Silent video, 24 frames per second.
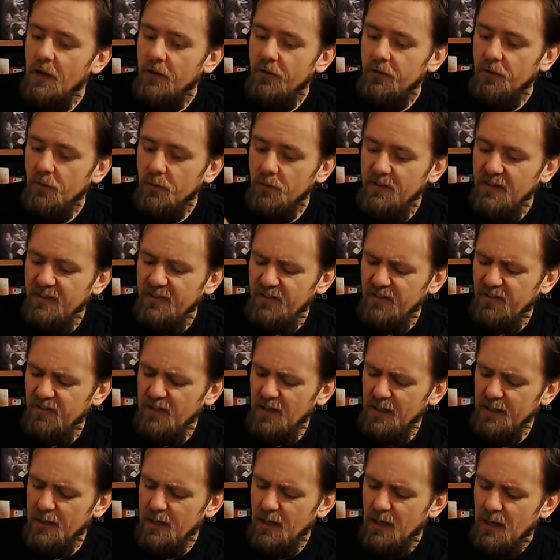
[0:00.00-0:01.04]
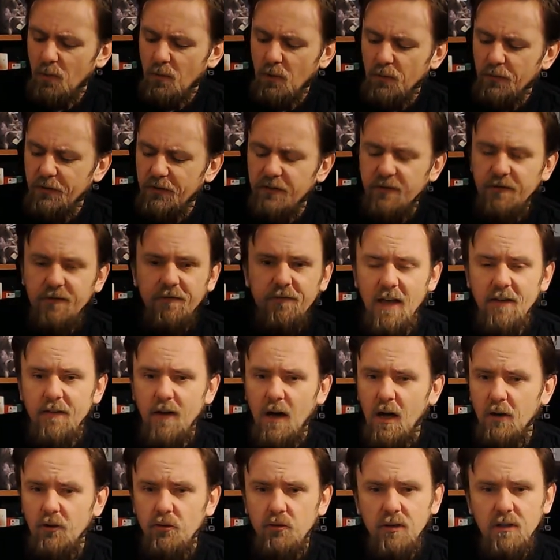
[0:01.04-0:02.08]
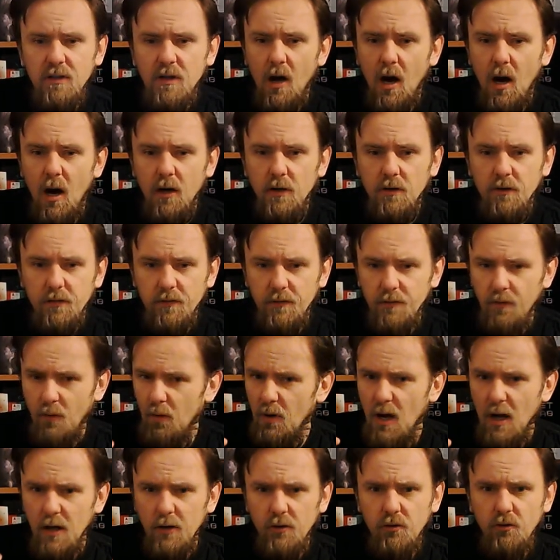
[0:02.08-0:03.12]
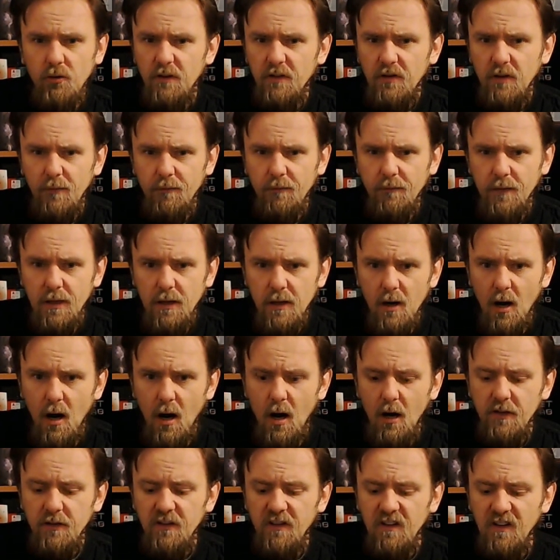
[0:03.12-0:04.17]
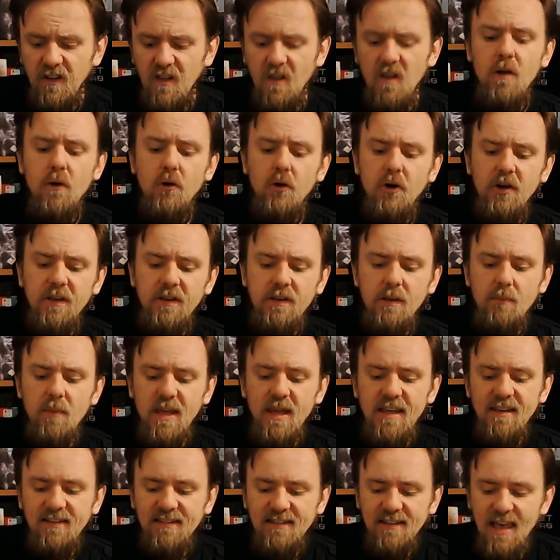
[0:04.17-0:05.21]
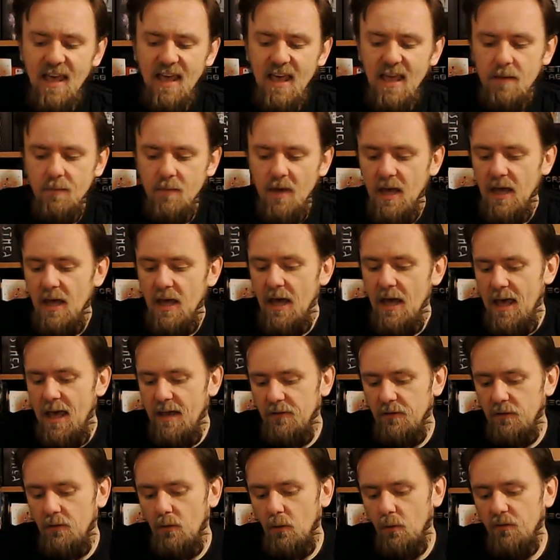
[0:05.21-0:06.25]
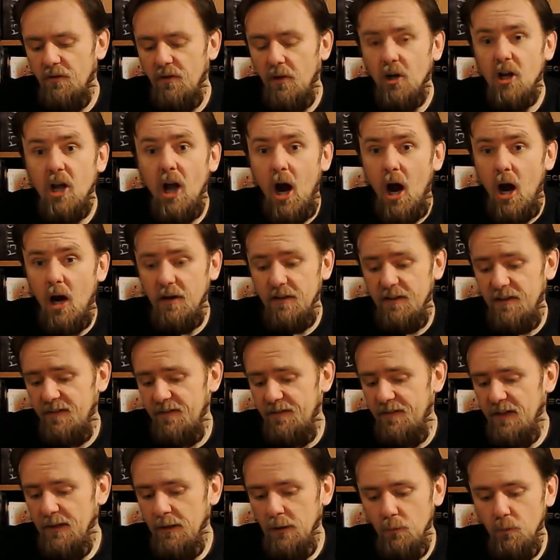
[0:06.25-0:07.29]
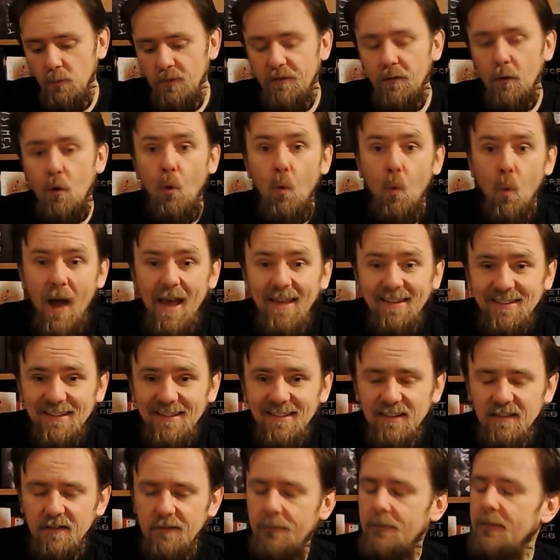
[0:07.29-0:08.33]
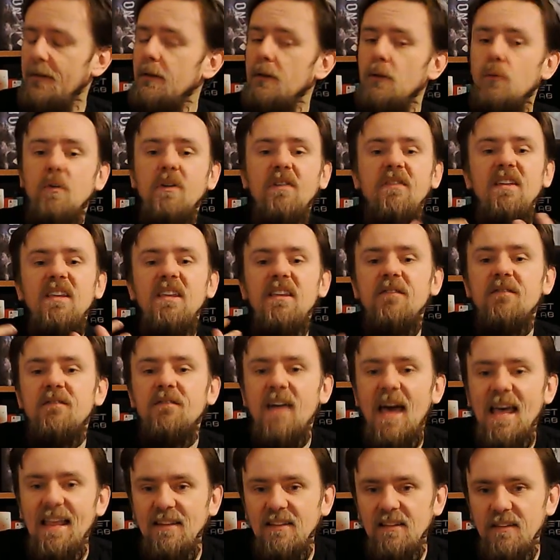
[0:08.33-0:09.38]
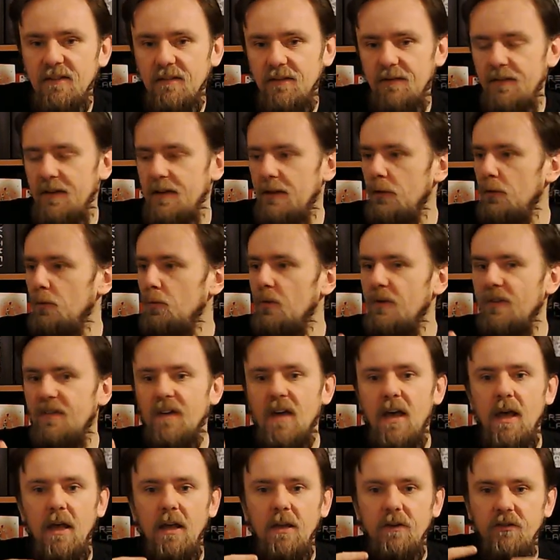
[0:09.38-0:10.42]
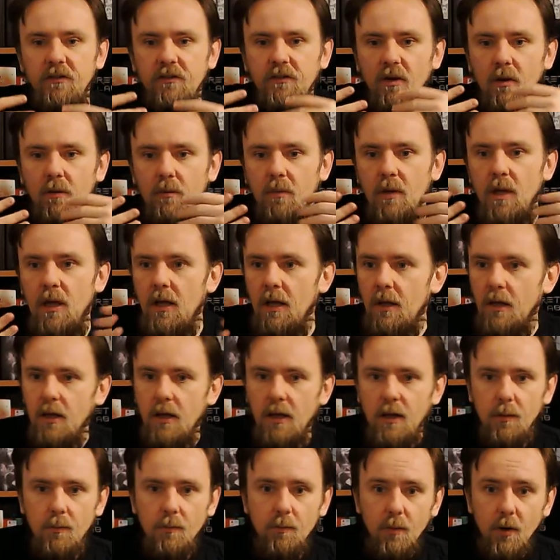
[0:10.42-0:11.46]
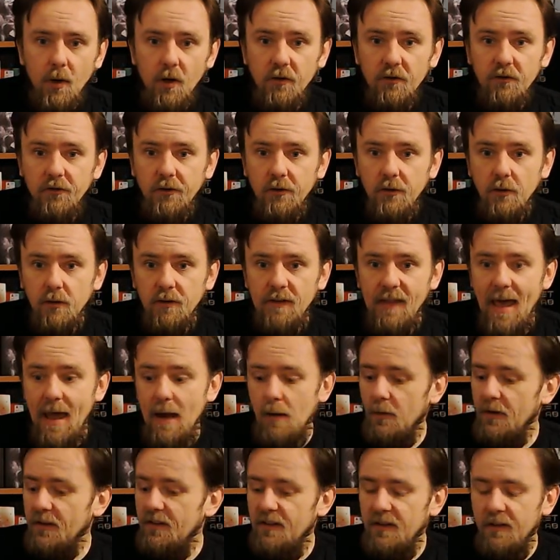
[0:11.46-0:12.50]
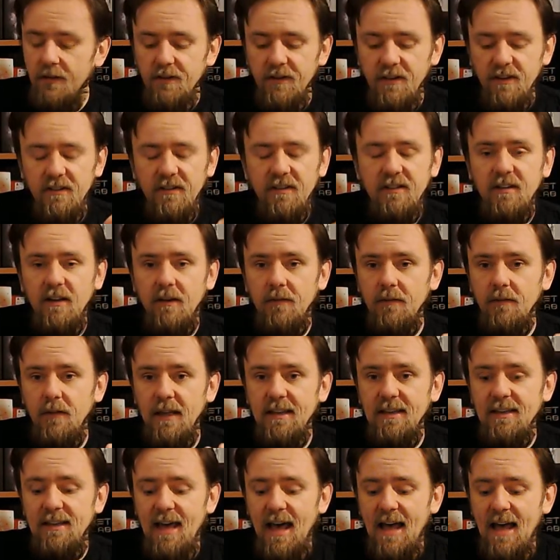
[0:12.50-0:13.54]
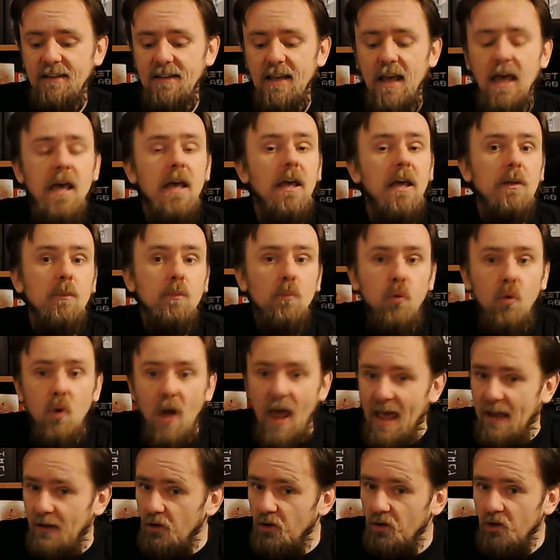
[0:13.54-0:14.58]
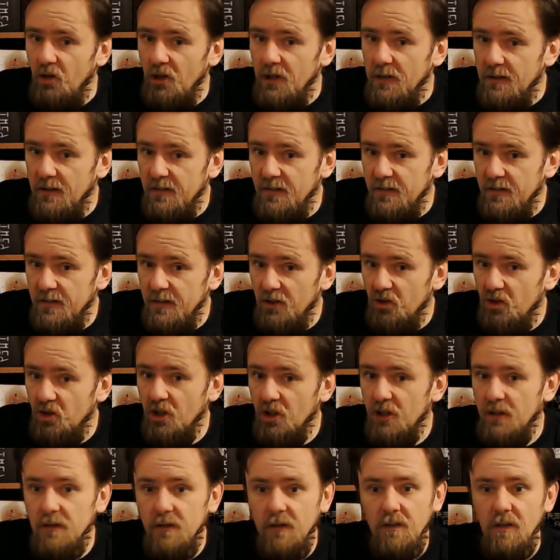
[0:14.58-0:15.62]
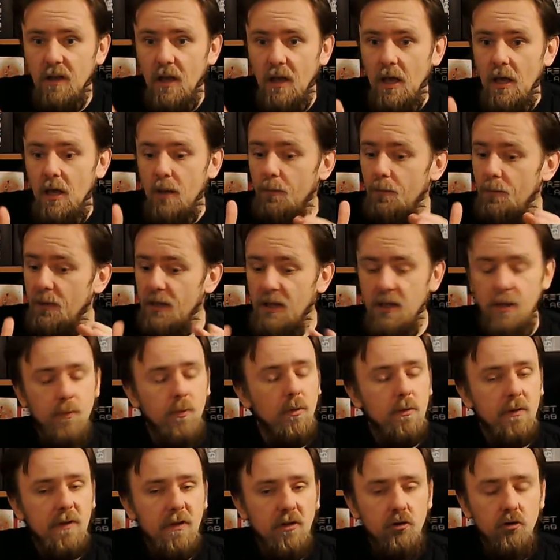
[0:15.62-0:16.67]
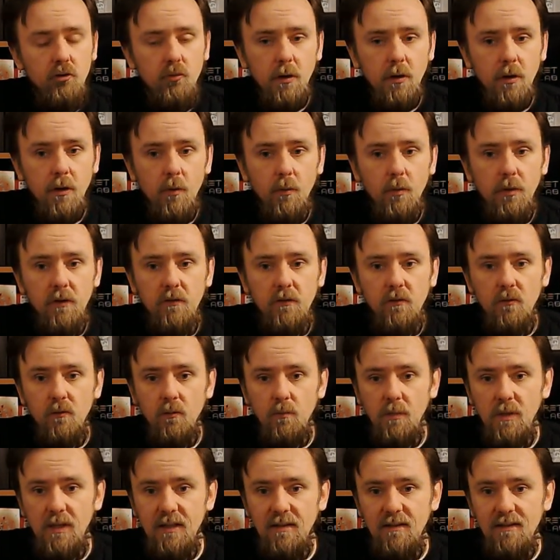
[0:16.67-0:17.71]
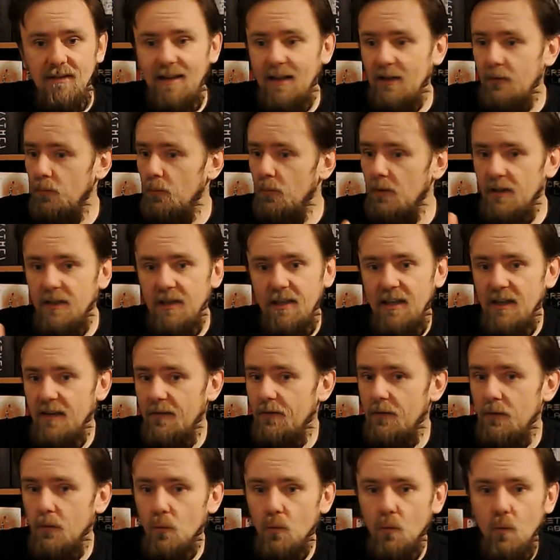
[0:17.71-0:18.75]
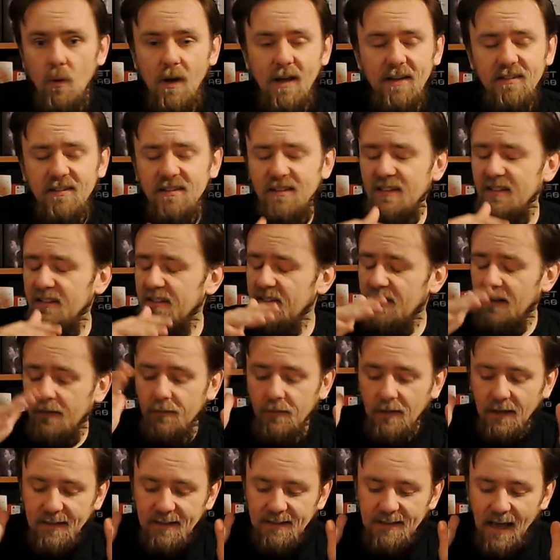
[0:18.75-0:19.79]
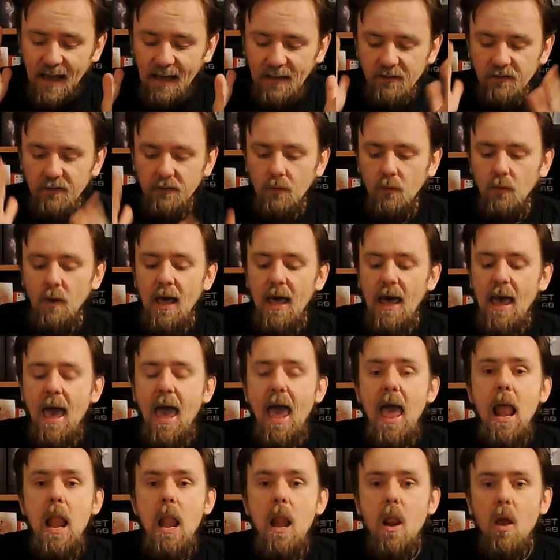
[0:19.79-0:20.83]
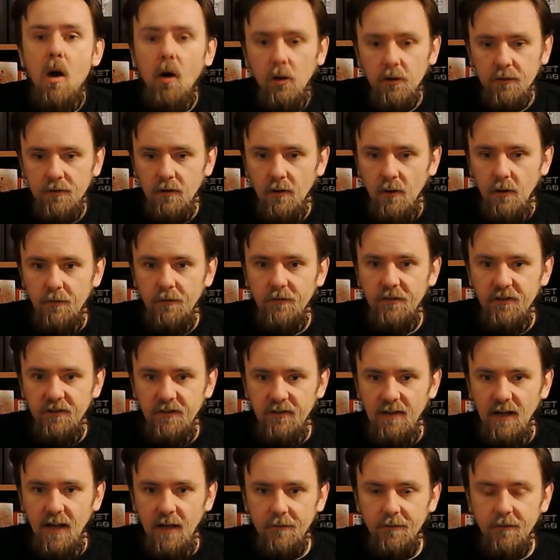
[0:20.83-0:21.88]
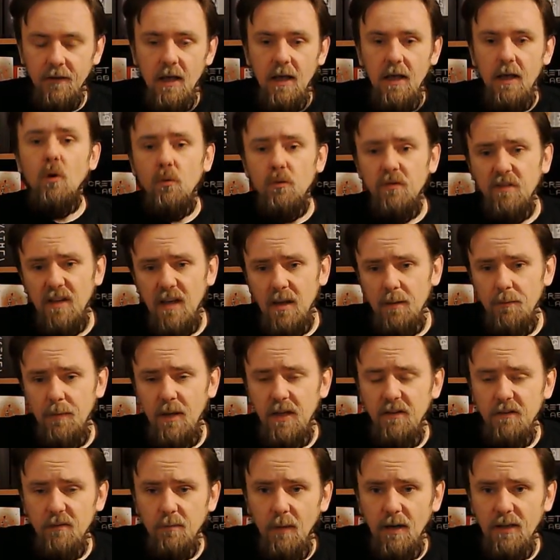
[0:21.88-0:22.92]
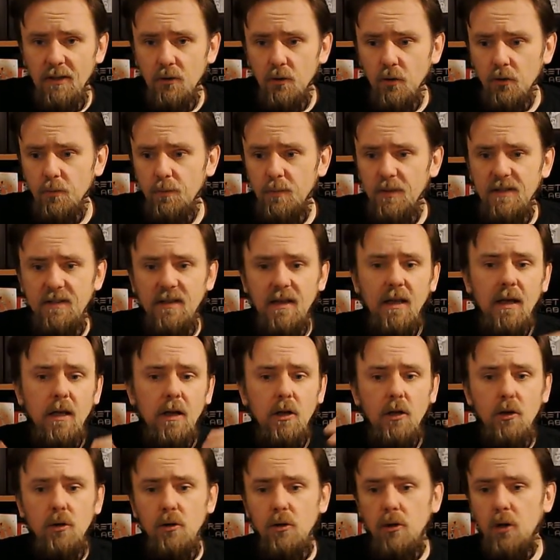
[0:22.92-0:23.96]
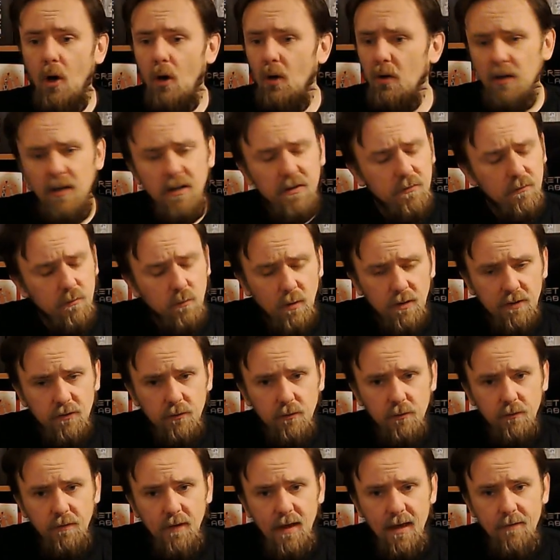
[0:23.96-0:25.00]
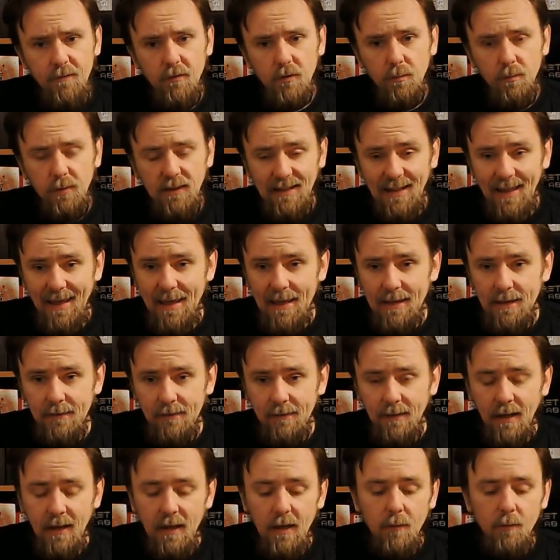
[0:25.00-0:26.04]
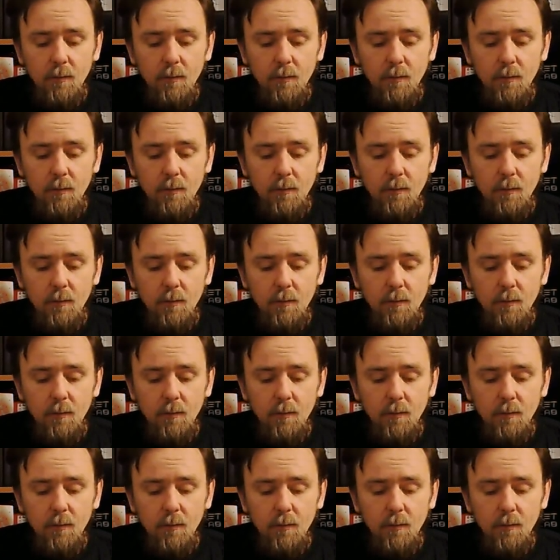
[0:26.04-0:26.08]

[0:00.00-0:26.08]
So this is like almost 500 cards, 400 something cards here in the base game, and those are cards filled with quests, filled with events, filled with some personal narratives and stuff like that, branching decisions, people that you are going to meet that will give you quests and stuff like that. So a lot of stuff. Those campaigns might not be the longest ones you've ever played,